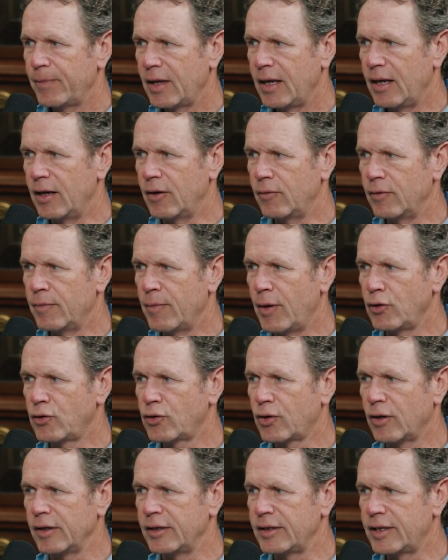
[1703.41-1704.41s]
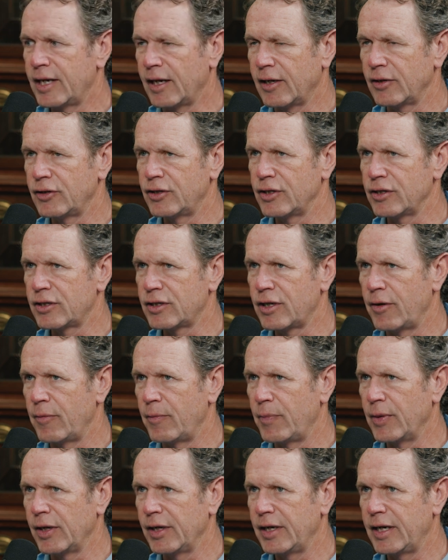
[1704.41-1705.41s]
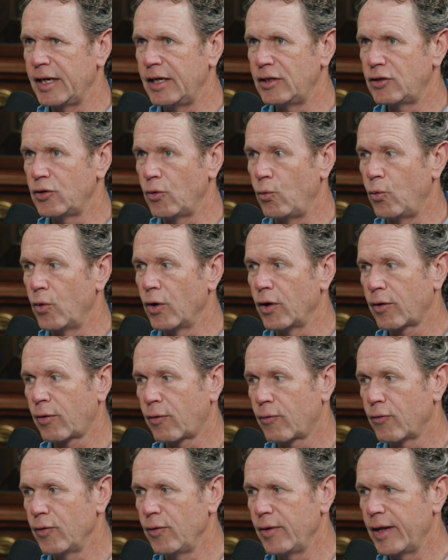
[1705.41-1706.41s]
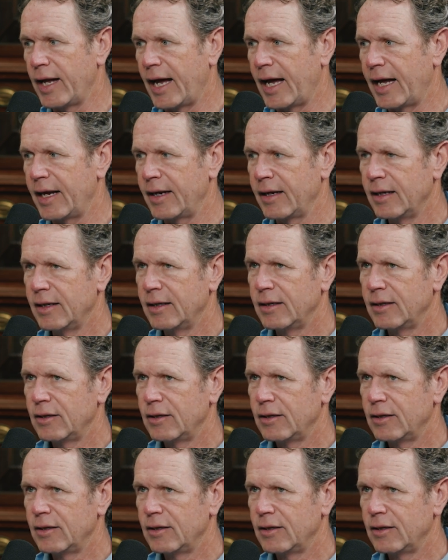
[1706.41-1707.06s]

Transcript: emotional intelligence and ability to work through that